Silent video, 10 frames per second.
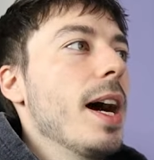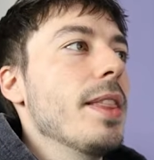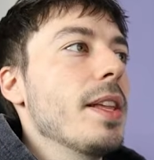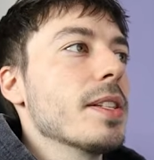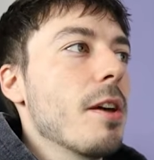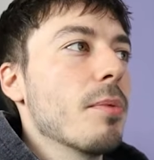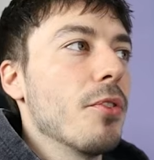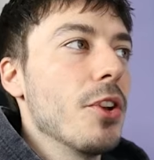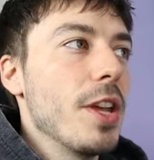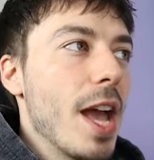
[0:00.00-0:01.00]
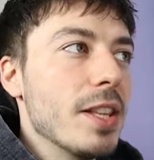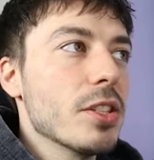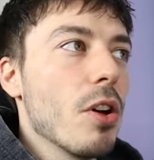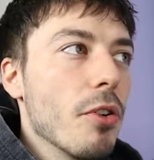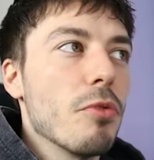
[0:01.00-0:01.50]
and then step 3,
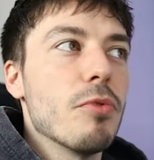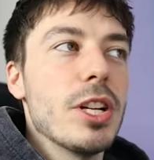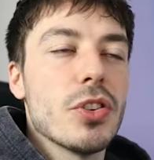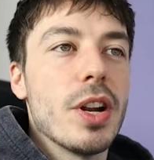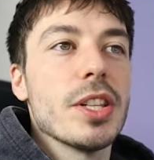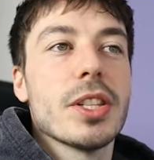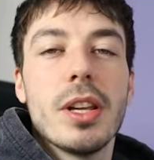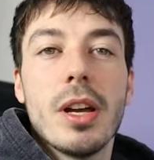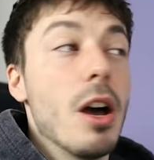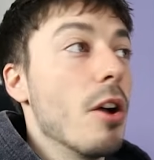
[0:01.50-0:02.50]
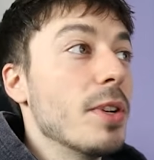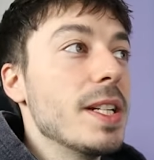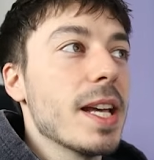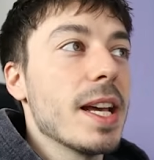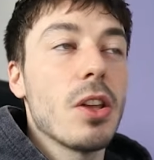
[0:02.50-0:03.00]
enter on a
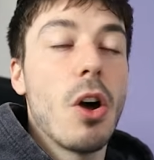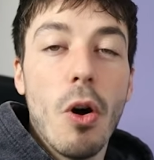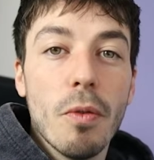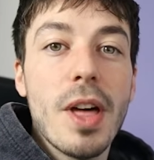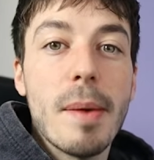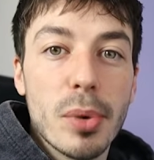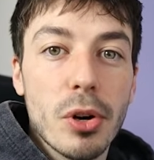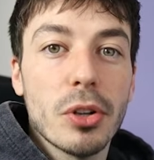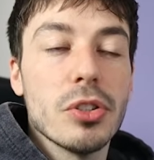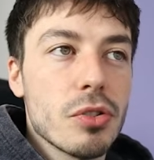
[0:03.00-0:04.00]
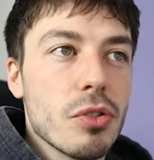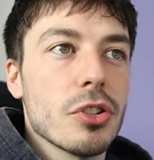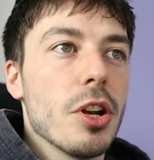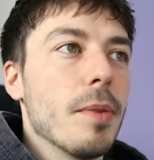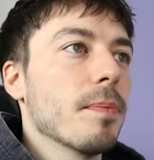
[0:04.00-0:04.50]
retest of that broken
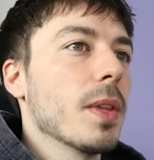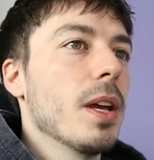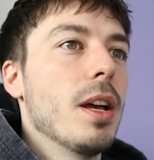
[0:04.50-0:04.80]
structure.